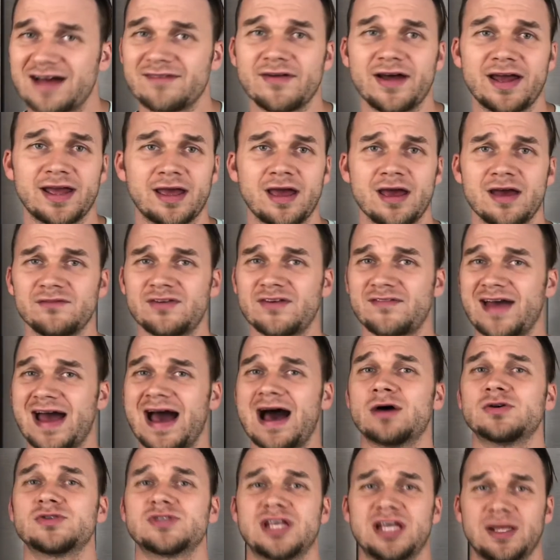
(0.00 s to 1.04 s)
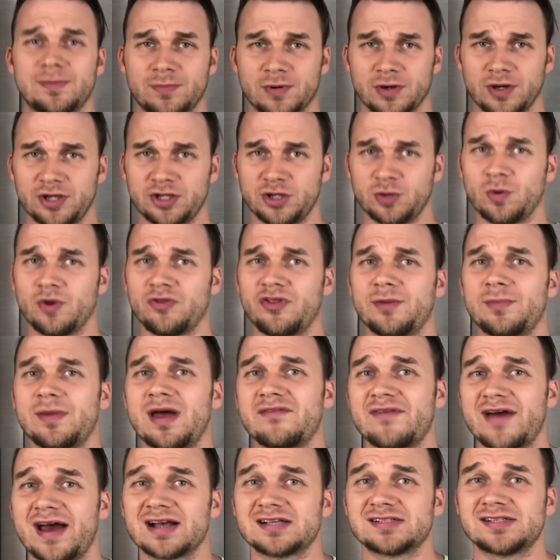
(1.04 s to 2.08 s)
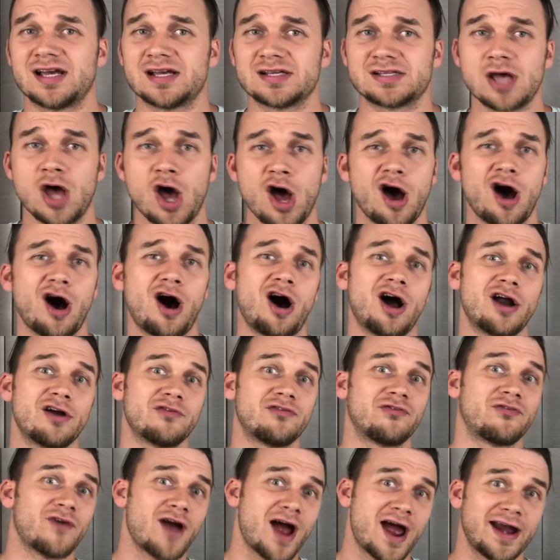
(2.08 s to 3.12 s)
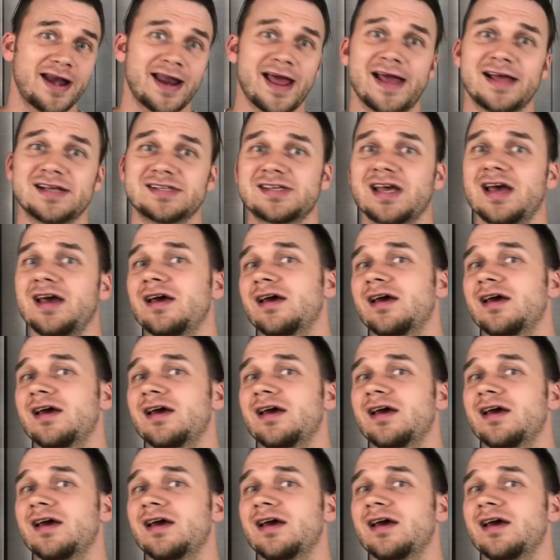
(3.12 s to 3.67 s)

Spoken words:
like, if you have a housekeeper and you want them to have access on Fridays